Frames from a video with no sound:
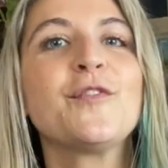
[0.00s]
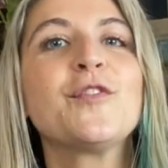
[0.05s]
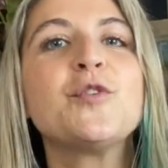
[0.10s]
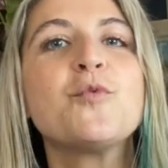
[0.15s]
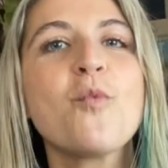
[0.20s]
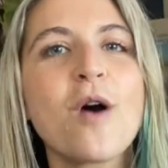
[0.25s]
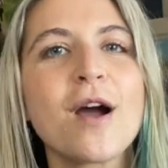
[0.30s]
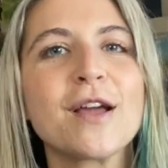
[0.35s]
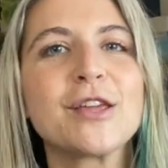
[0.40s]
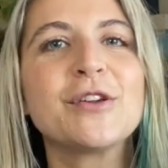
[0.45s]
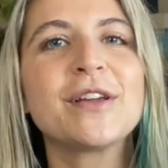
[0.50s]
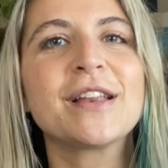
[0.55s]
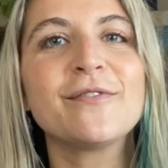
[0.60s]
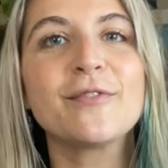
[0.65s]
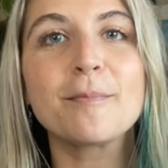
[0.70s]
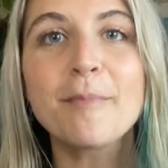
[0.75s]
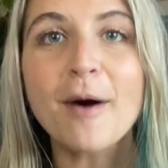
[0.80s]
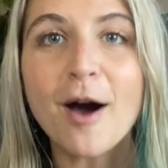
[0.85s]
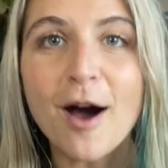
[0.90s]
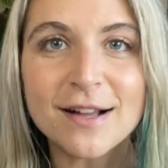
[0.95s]
want, you can
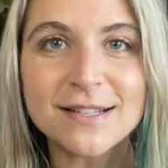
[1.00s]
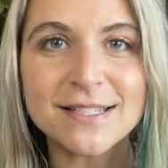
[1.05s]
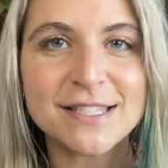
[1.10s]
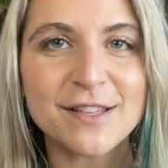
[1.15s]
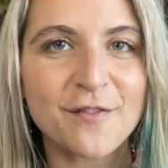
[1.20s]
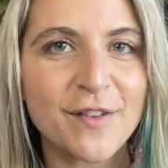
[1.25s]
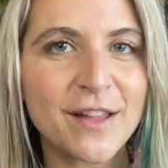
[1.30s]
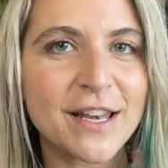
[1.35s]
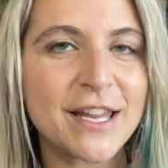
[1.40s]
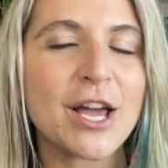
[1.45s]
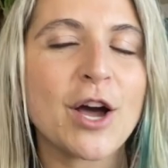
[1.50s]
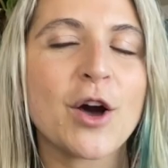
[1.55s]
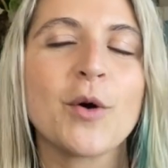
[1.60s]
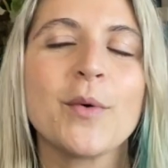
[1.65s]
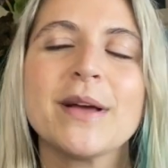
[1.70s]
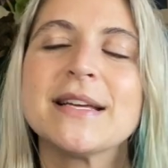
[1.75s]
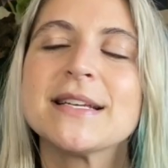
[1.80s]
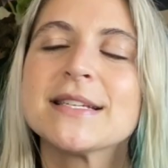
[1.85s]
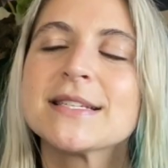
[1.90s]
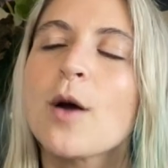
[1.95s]
even pause the video,
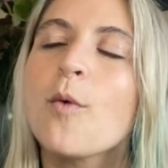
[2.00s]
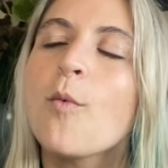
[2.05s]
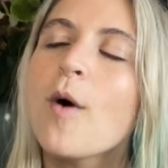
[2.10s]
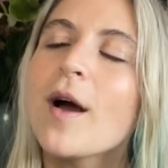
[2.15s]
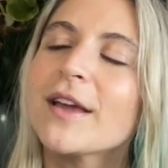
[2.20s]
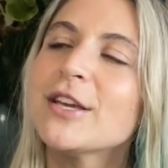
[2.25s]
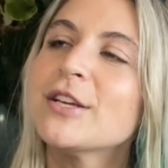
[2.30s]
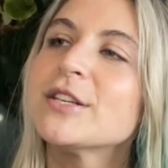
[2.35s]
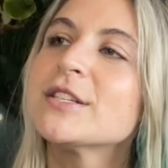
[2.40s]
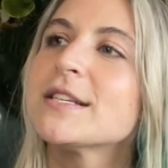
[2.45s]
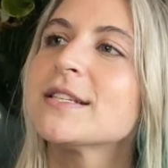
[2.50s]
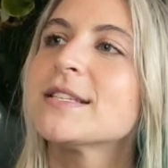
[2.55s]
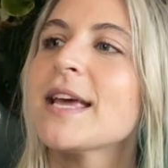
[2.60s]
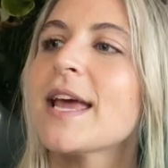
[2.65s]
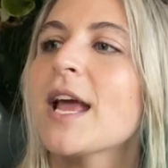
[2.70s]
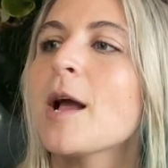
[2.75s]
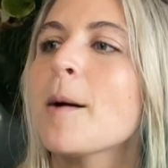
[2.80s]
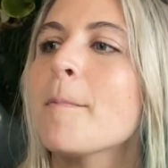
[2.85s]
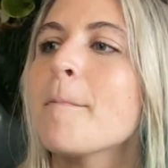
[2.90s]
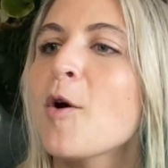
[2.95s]
is I want you to
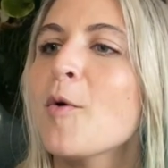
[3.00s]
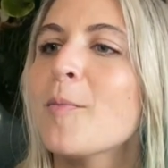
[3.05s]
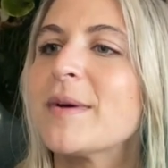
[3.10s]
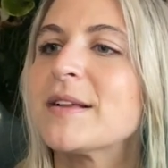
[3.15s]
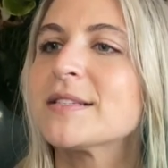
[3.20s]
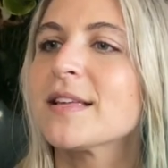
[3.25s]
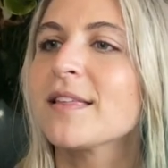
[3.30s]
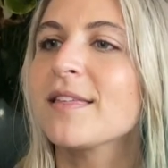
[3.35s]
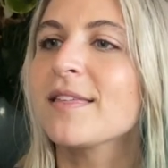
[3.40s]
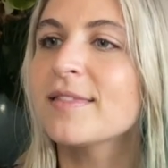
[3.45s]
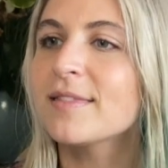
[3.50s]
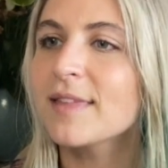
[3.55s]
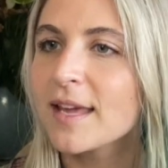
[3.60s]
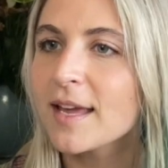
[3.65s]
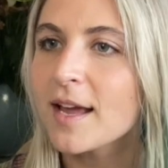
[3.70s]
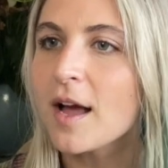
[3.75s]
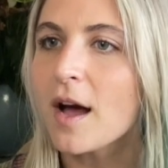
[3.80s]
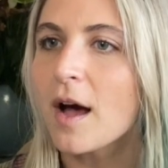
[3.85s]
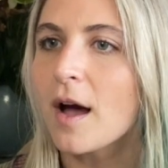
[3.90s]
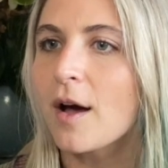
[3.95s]
take a moment to
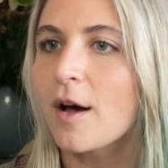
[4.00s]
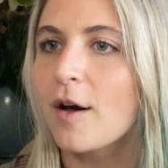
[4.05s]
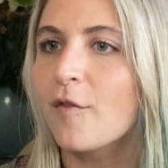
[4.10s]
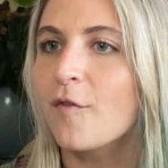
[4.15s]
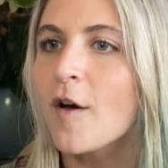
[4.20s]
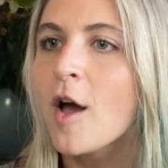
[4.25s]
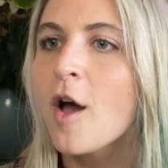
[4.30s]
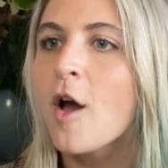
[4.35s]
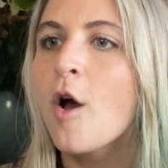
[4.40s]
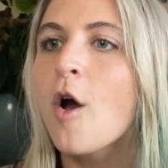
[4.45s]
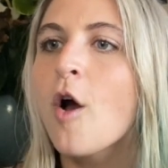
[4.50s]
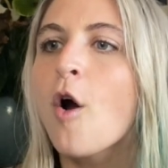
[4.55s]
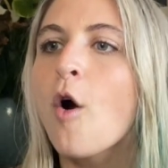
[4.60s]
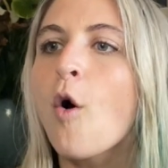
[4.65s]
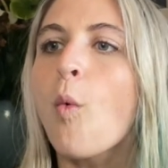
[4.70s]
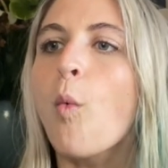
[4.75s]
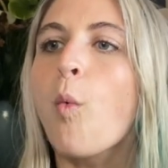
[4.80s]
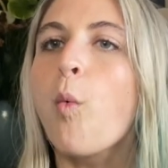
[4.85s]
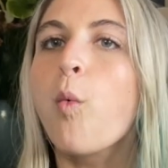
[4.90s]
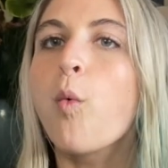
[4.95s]
think of
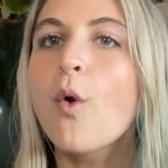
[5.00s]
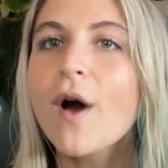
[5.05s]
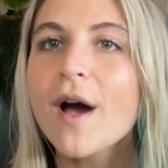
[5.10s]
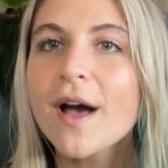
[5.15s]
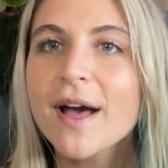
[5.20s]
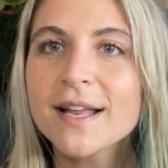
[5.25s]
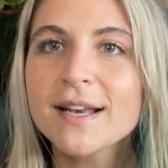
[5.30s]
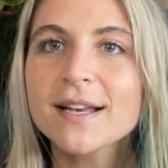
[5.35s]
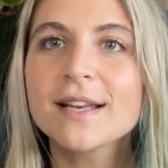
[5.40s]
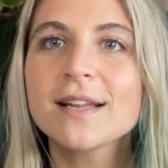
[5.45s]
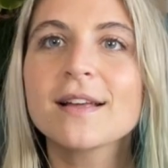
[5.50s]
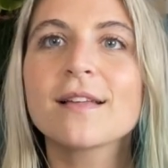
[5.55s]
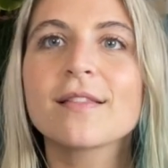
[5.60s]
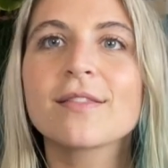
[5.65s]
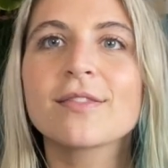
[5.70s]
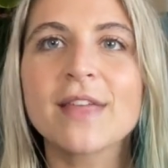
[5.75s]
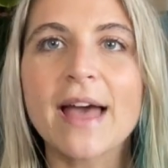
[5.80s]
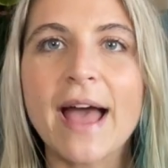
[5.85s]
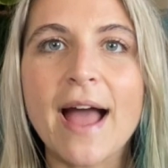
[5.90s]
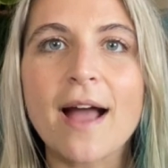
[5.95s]
what
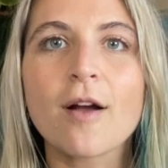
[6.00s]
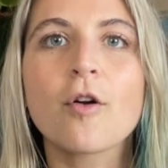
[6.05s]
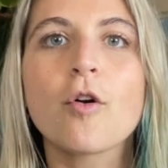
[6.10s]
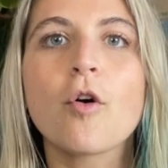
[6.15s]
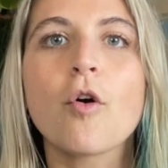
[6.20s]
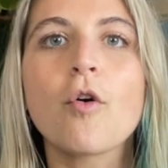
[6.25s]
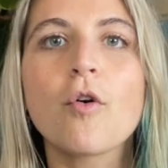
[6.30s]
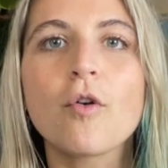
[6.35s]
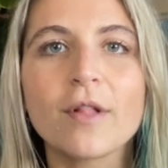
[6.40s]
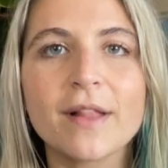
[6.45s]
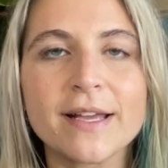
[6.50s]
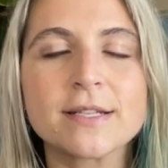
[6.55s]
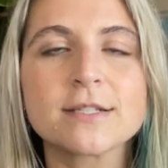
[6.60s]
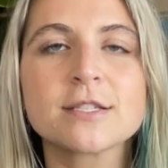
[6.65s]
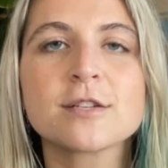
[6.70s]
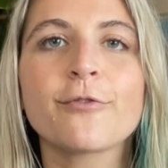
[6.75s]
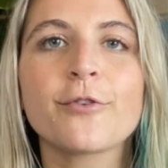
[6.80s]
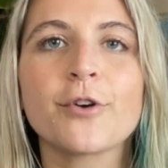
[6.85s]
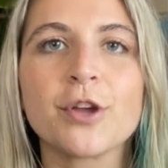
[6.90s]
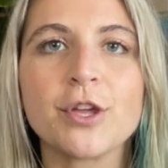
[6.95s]
that goal
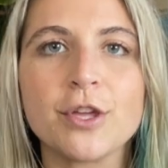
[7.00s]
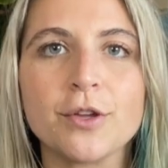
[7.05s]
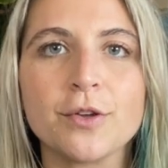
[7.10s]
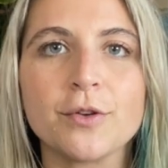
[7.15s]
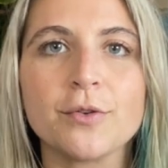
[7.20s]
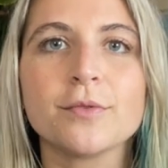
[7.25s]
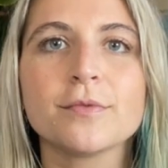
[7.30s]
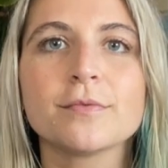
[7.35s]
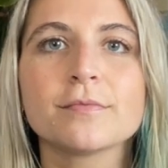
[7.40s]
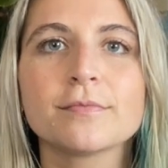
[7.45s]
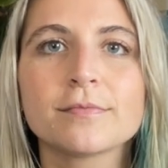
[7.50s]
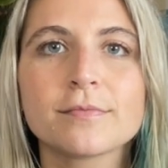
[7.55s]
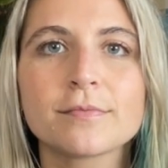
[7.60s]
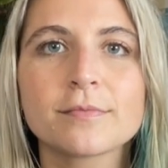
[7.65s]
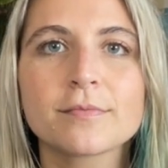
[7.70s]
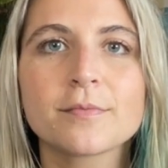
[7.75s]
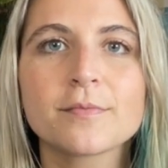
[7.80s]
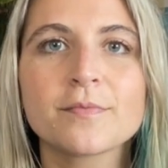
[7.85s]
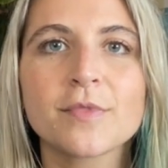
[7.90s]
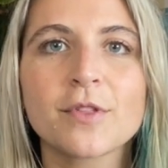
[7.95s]
is for you,
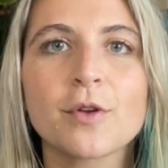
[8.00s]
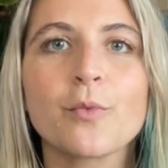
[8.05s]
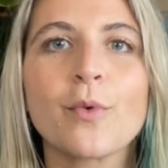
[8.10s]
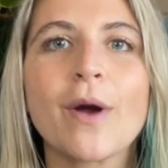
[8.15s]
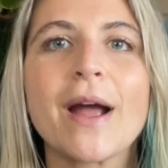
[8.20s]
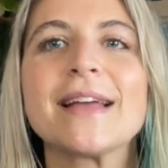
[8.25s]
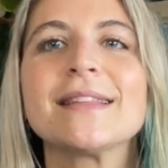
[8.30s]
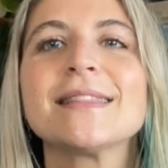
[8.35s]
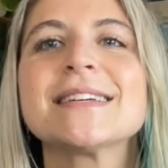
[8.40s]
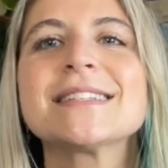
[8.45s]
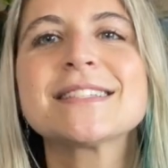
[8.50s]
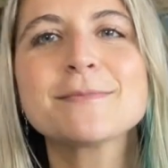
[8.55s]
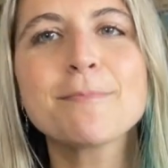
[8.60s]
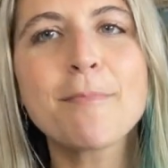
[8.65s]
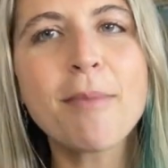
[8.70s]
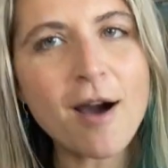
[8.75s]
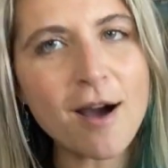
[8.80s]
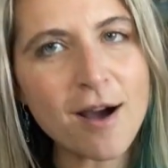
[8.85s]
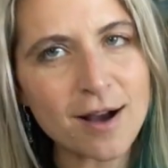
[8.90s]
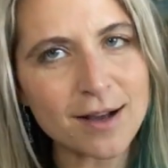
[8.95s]
right? Let's
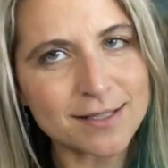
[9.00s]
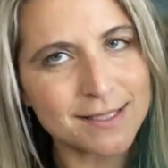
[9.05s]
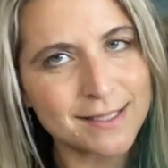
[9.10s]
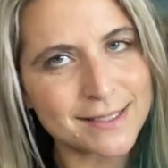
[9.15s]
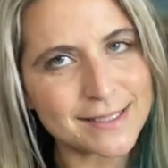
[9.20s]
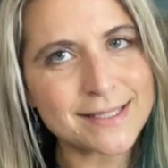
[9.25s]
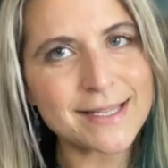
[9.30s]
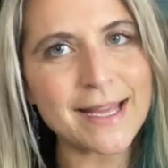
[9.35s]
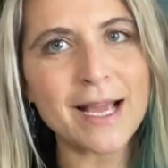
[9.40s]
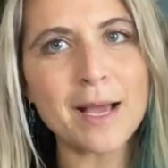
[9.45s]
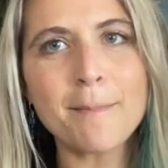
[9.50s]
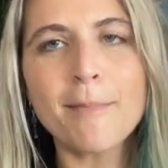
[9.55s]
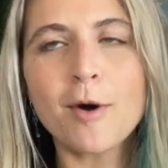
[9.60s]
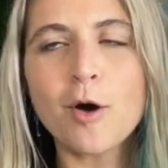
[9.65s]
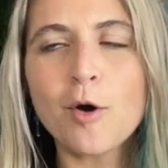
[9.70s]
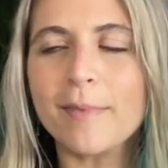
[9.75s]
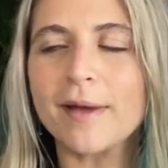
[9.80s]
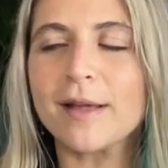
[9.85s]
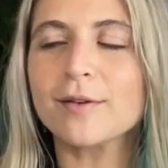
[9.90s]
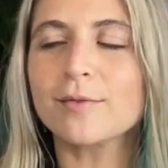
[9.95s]
pause. Let's take a
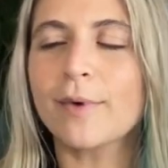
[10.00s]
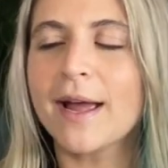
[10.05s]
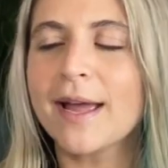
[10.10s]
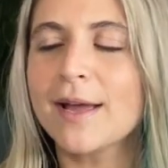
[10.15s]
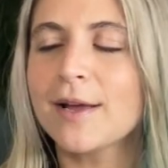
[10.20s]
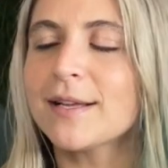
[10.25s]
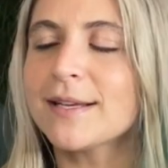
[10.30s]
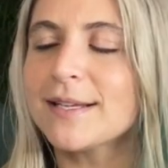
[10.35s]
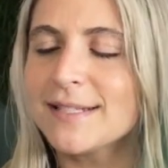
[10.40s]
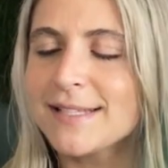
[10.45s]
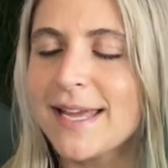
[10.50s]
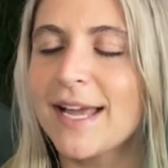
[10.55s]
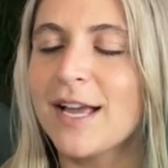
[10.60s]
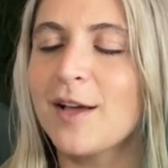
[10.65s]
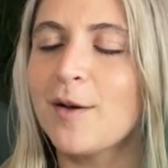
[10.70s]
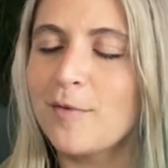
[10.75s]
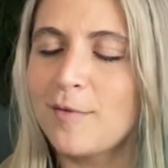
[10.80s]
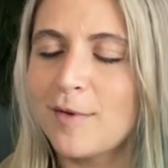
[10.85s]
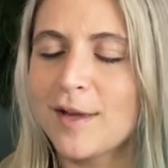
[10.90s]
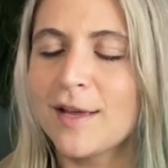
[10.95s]
moment, right? I'm gonna
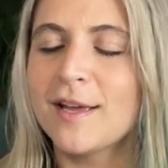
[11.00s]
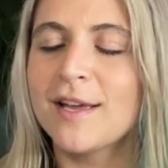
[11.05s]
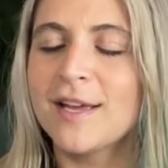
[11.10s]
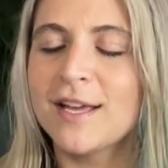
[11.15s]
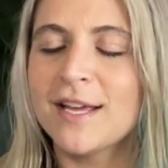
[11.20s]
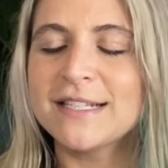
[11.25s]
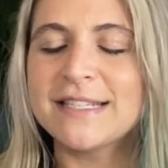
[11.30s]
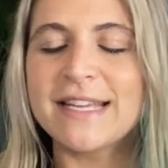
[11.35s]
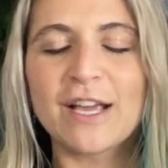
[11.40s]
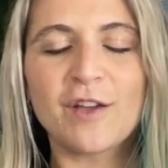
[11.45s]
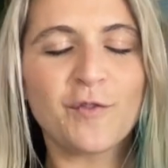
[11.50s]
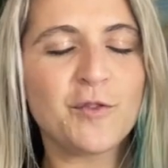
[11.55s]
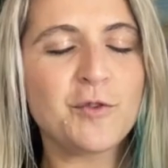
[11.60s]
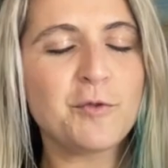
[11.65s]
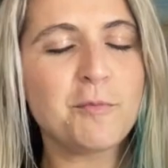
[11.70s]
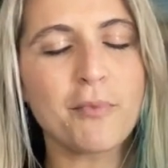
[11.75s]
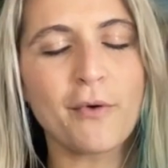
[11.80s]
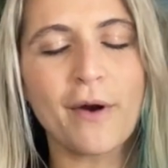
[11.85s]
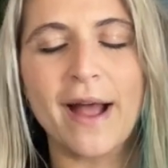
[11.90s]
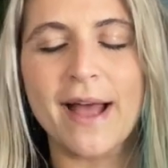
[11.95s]
take a few
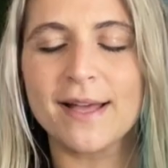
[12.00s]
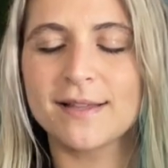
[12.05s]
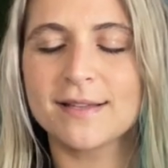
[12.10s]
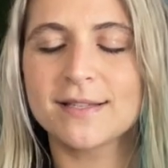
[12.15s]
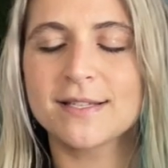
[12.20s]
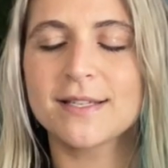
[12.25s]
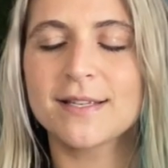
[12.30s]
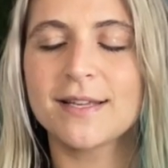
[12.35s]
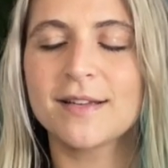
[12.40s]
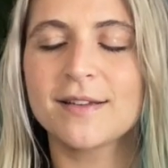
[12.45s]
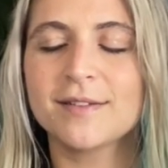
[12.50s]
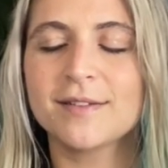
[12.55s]
breaths.